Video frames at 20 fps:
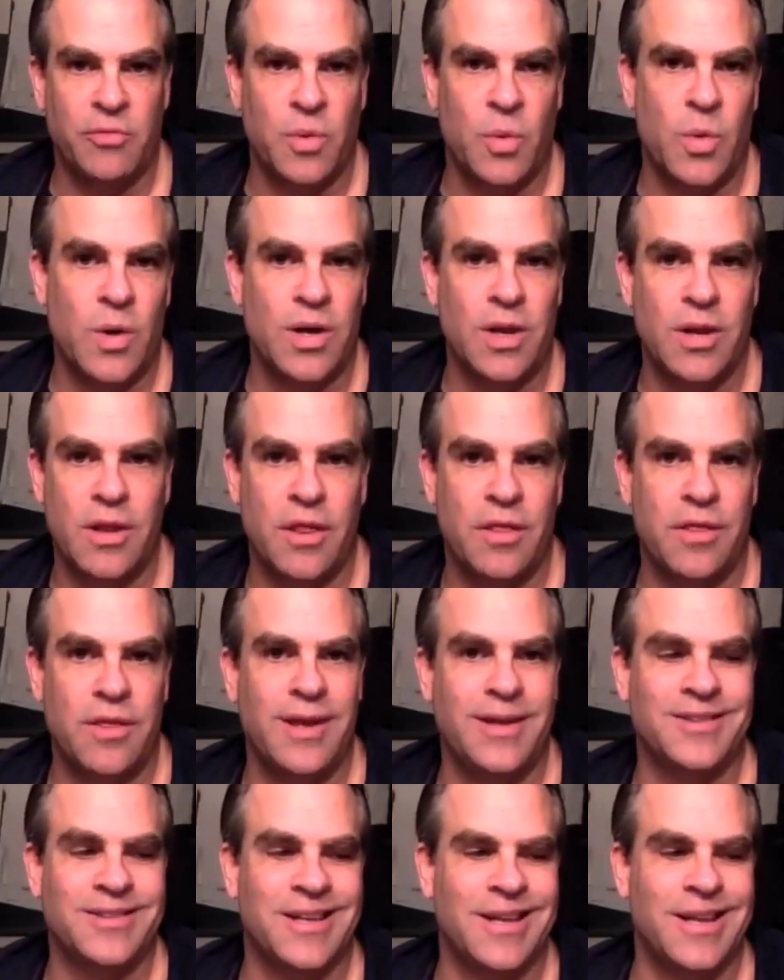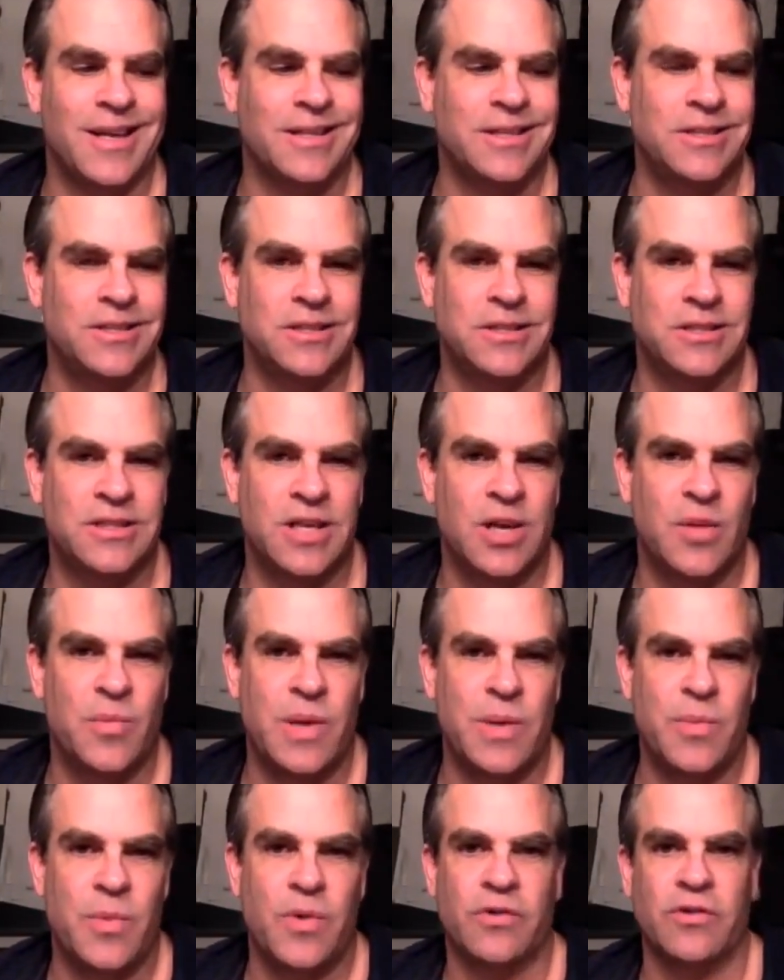But one of the things I like to just tell
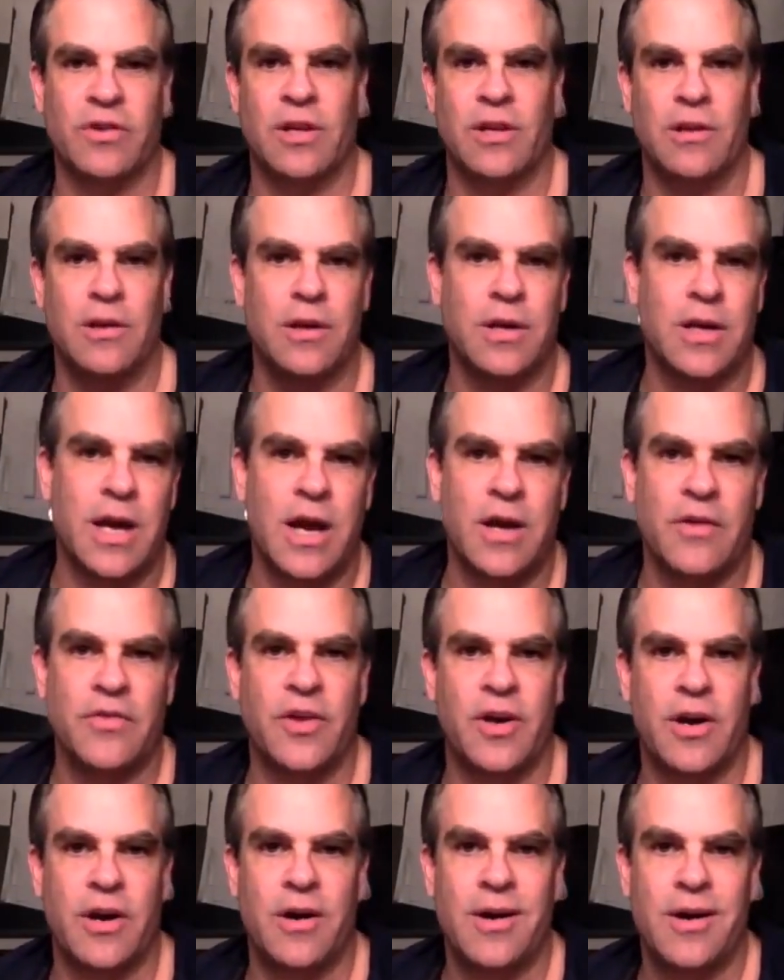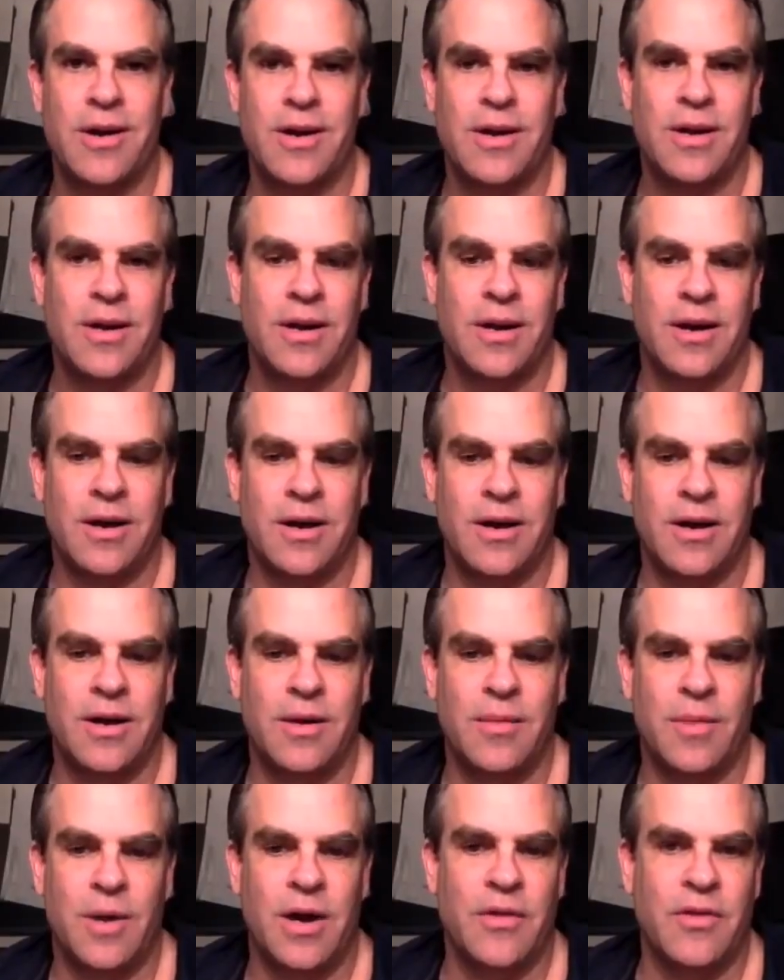people as I look out there
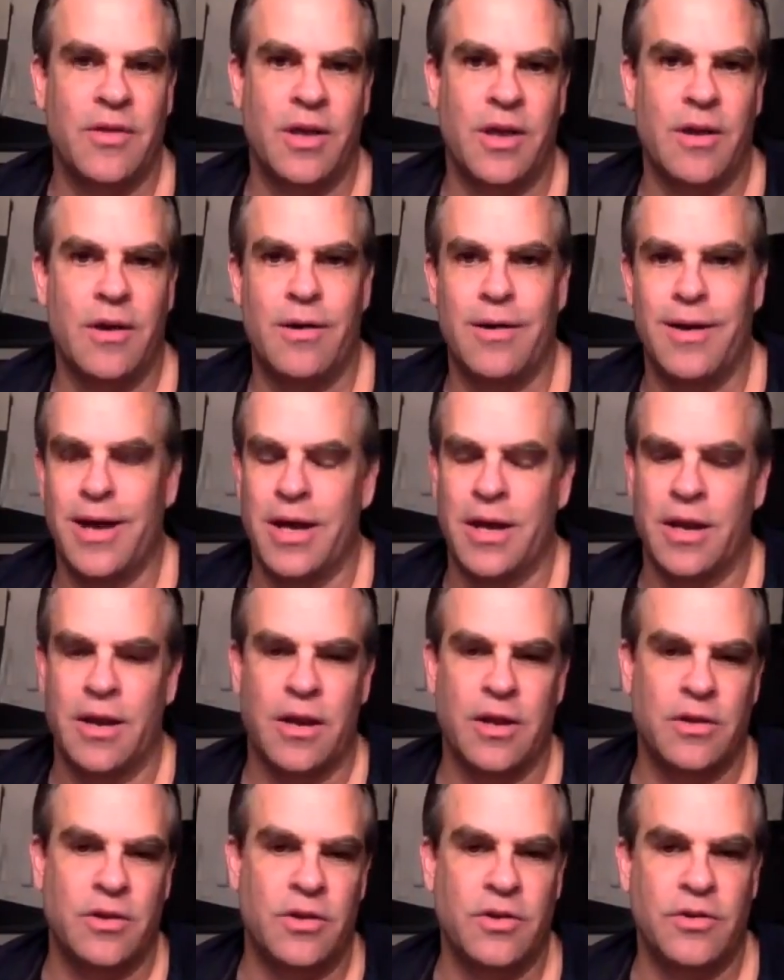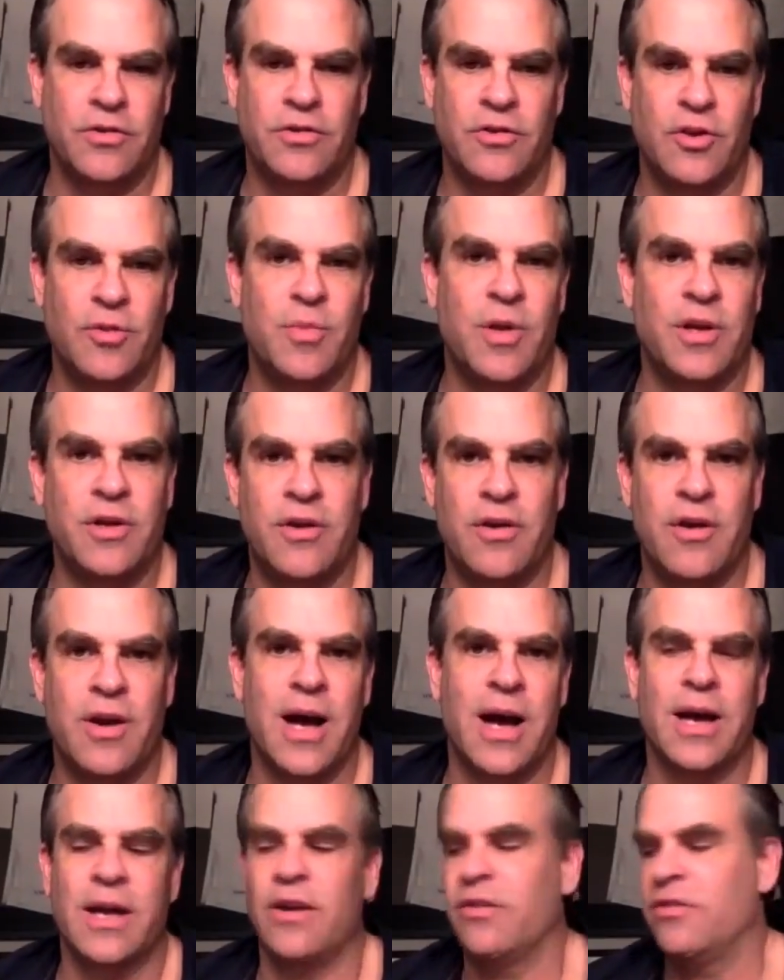on the internet and on YouTube that you're
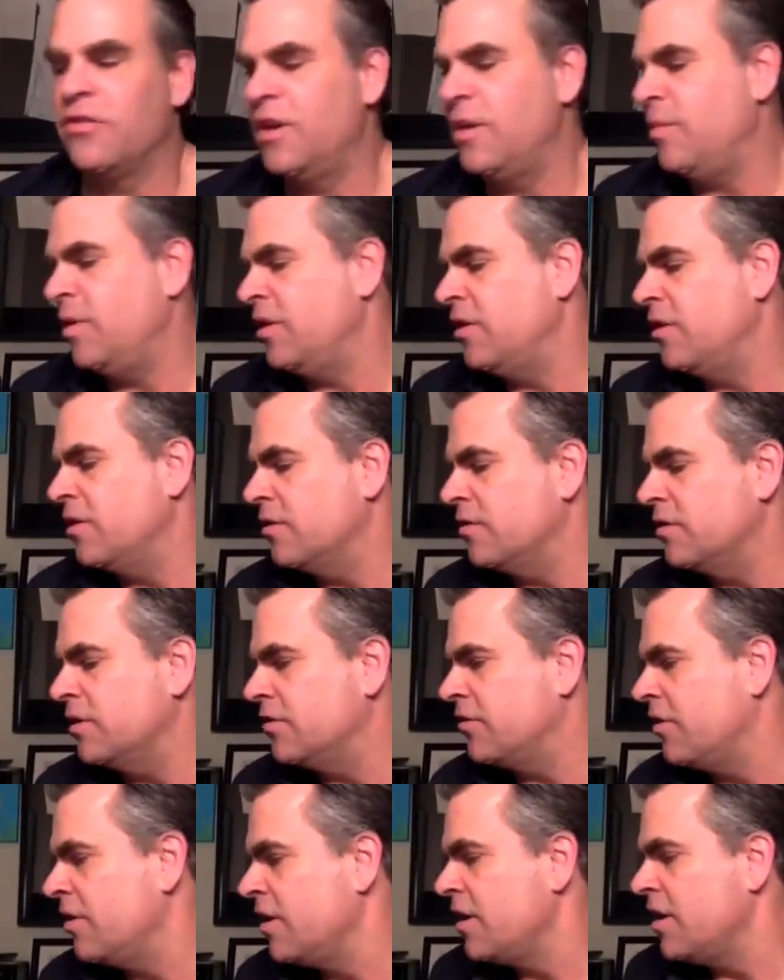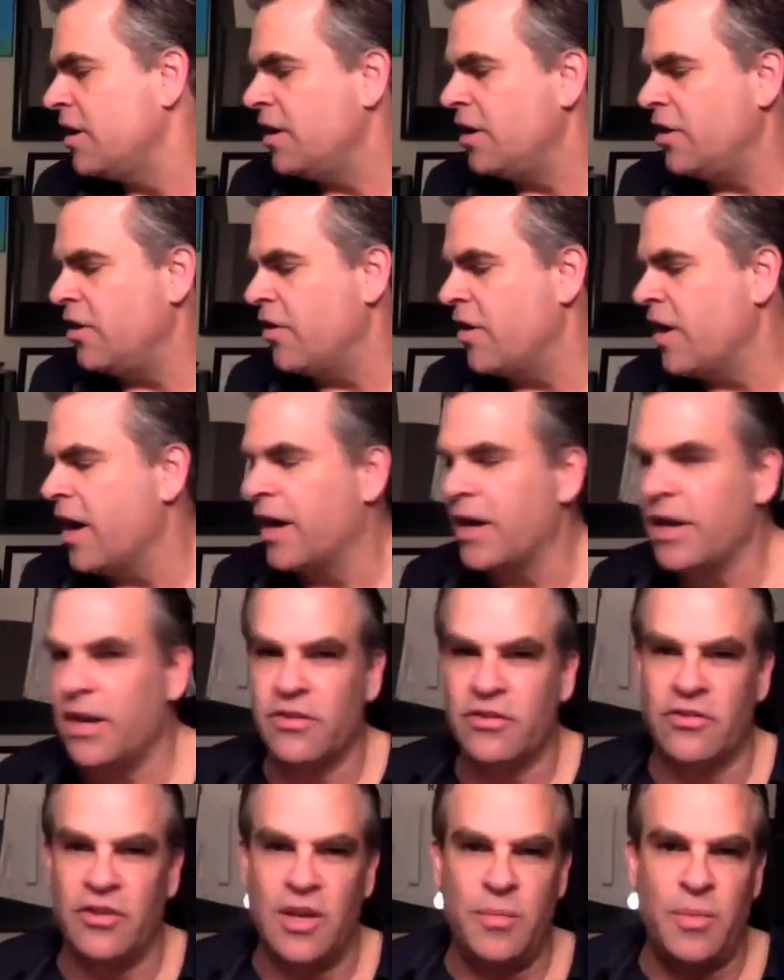not going to see me do is you're not going
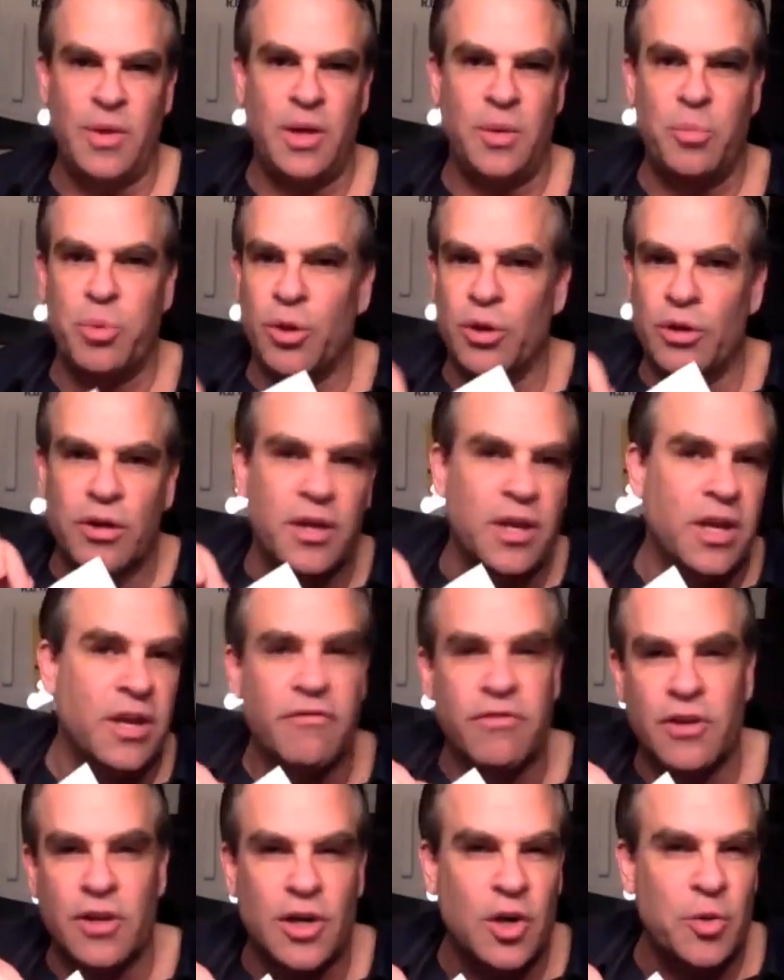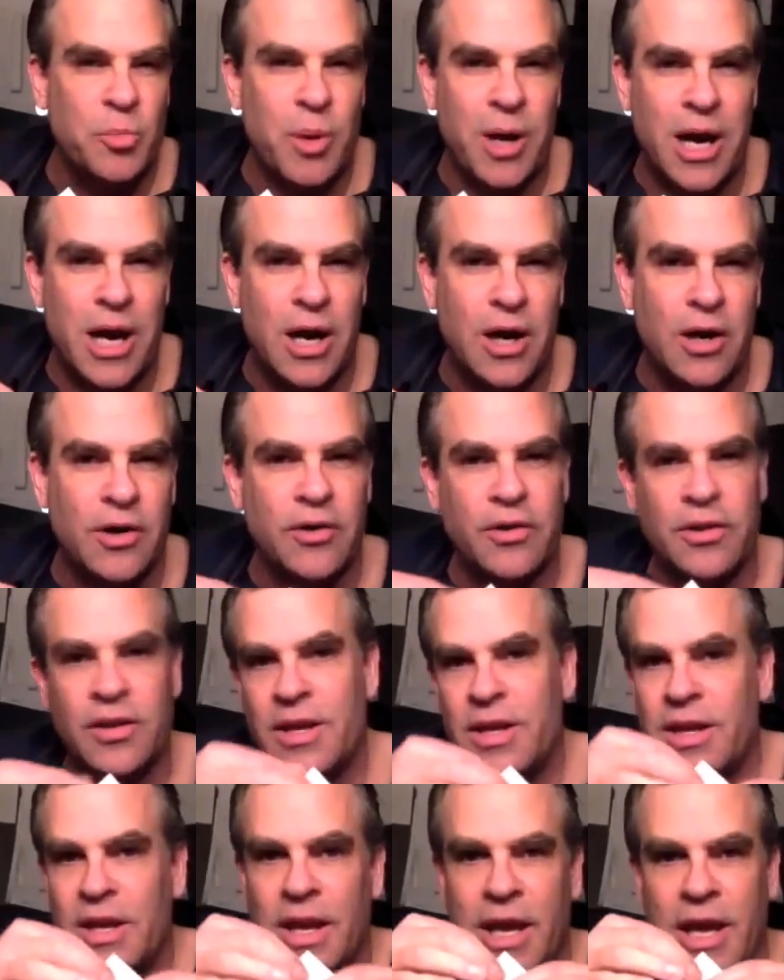to see me pull an envelope out
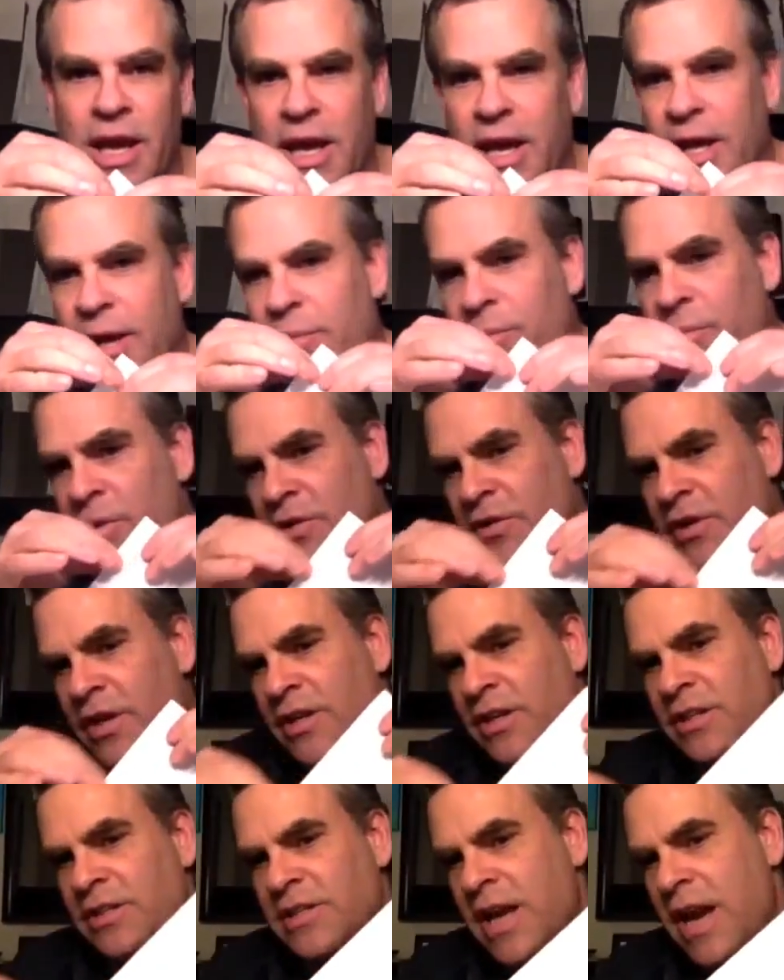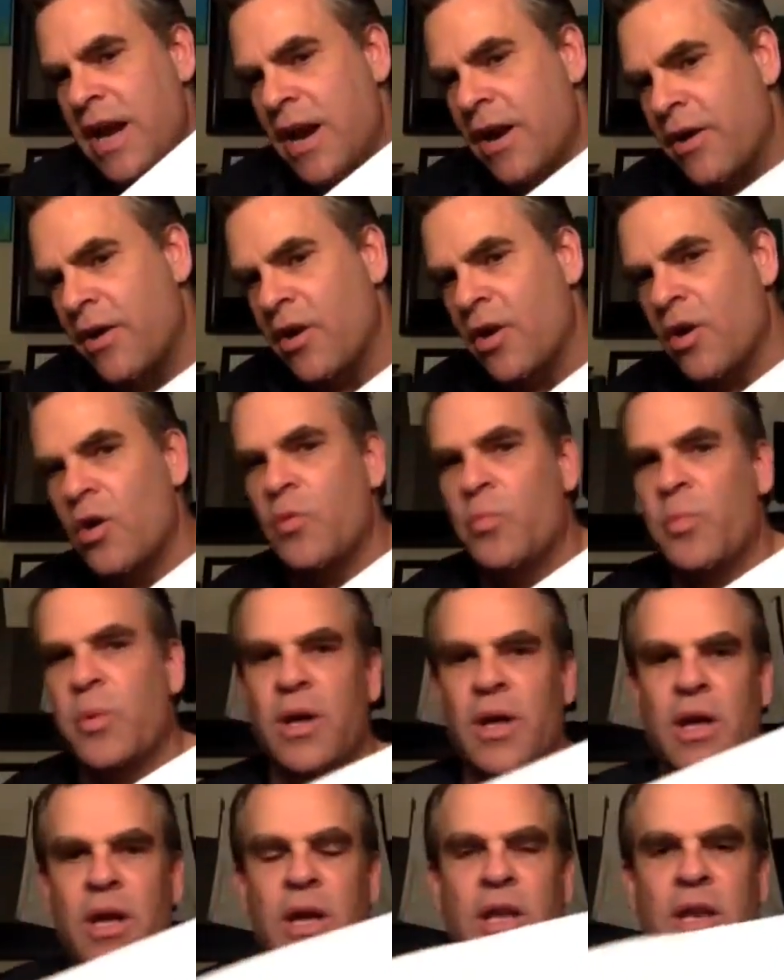and pretend to tear it
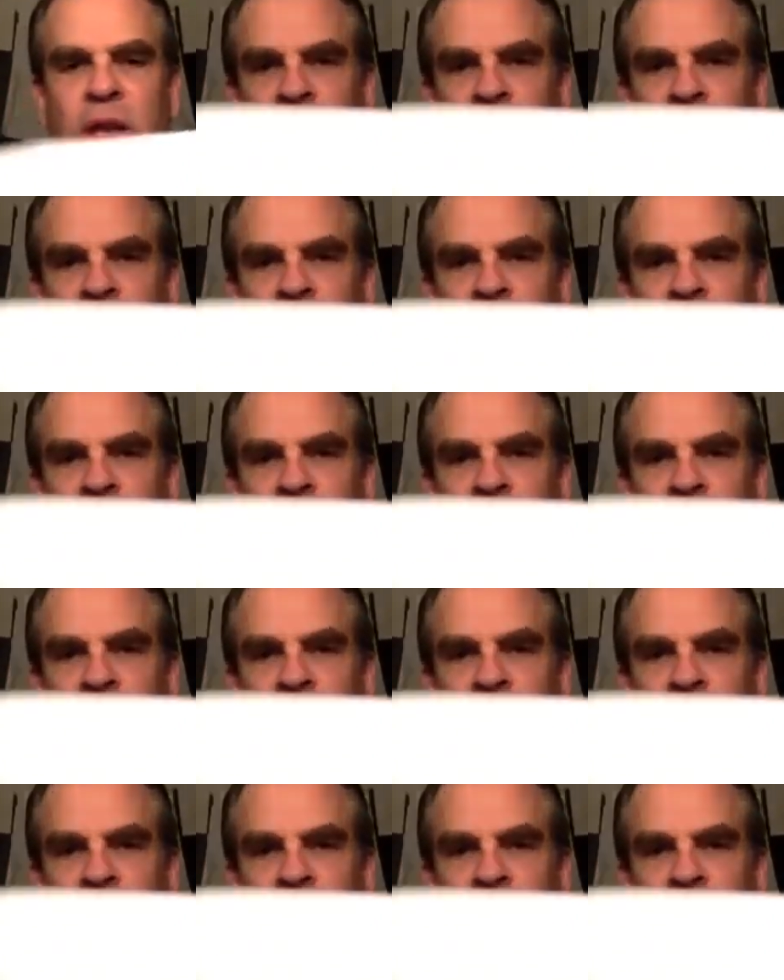open and